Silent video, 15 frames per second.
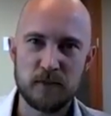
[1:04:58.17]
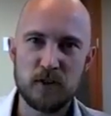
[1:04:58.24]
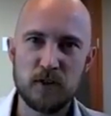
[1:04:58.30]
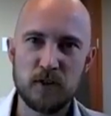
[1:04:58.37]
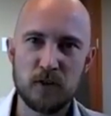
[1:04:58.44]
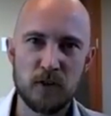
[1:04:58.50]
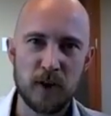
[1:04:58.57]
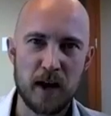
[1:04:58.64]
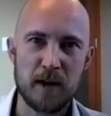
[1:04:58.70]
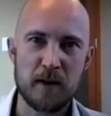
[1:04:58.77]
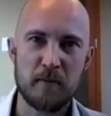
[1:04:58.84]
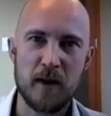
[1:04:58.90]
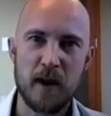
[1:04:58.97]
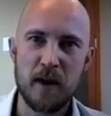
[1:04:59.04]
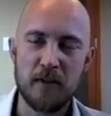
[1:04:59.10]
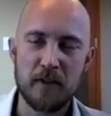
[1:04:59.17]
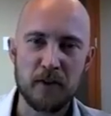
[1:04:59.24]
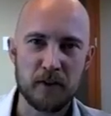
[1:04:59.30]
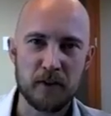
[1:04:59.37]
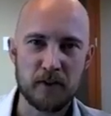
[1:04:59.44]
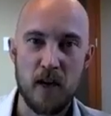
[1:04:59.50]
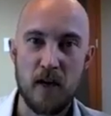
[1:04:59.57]
$2,000 a month
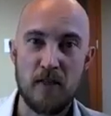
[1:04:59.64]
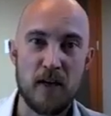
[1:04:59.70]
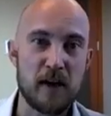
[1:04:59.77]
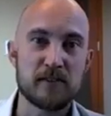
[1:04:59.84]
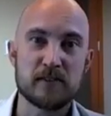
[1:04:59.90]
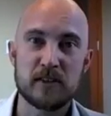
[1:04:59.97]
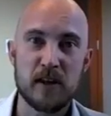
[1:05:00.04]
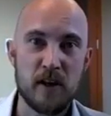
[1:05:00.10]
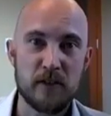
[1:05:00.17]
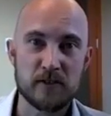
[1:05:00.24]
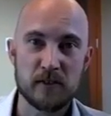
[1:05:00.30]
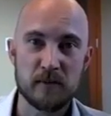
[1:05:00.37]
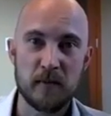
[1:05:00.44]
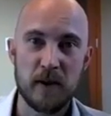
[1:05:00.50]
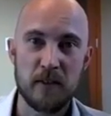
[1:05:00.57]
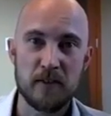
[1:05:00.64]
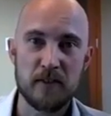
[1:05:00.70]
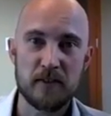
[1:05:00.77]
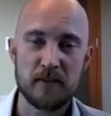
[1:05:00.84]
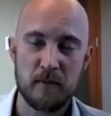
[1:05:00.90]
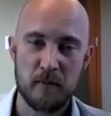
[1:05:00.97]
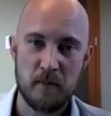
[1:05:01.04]
or $1,000 a
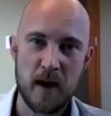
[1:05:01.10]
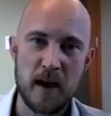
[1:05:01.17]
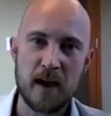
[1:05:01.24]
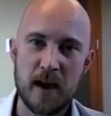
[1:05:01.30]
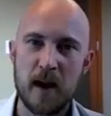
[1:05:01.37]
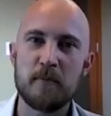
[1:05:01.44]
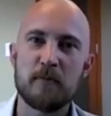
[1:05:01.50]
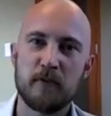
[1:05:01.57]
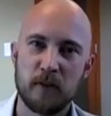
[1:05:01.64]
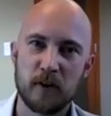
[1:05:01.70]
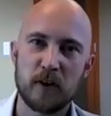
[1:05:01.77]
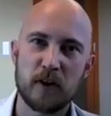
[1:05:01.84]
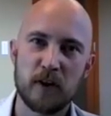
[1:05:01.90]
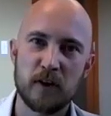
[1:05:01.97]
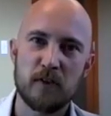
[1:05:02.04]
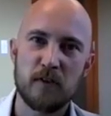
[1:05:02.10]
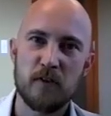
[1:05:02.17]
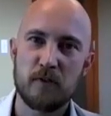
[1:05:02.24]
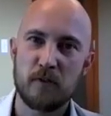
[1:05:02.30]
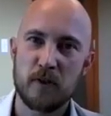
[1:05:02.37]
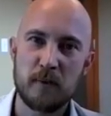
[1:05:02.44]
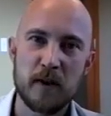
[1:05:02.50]
month to make up for your
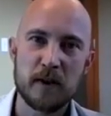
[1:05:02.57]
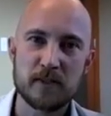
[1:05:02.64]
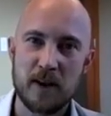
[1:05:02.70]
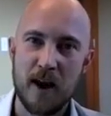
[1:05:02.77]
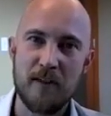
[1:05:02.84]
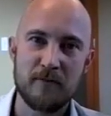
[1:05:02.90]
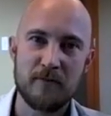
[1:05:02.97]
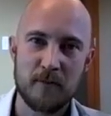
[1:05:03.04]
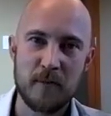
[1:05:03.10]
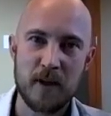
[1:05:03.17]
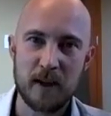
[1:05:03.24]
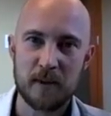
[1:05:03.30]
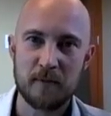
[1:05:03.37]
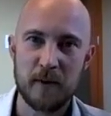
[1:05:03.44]
3 months off for making